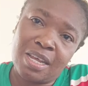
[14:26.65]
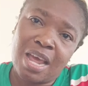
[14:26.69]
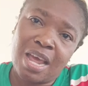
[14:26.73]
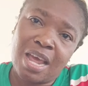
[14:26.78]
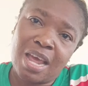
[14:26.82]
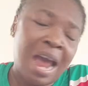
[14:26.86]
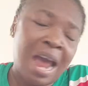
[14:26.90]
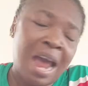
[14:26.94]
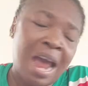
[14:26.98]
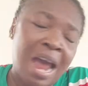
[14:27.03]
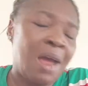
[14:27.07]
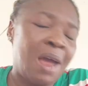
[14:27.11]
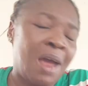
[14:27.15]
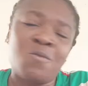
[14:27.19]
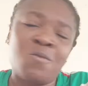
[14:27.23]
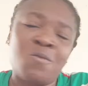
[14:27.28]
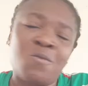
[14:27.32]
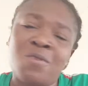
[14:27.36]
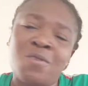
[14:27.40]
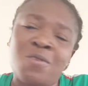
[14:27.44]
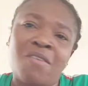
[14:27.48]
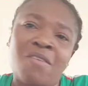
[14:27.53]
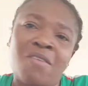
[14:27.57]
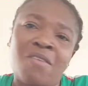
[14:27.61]
And I would
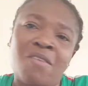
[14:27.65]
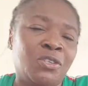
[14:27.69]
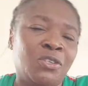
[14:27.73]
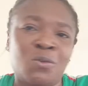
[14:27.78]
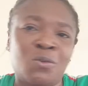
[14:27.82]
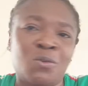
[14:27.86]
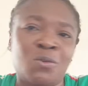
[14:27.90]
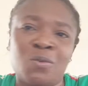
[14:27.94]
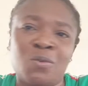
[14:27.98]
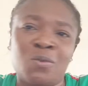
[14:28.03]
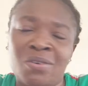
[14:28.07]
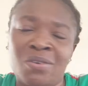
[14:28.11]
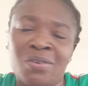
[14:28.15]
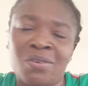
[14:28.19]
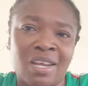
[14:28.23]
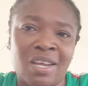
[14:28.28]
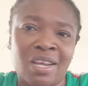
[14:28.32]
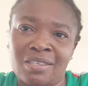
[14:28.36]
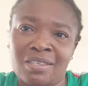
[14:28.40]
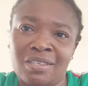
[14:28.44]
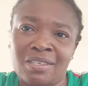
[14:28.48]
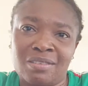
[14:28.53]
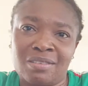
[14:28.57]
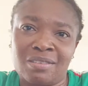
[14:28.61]
never joke with
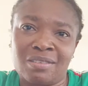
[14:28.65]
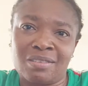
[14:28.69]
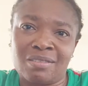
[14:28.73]
mothers.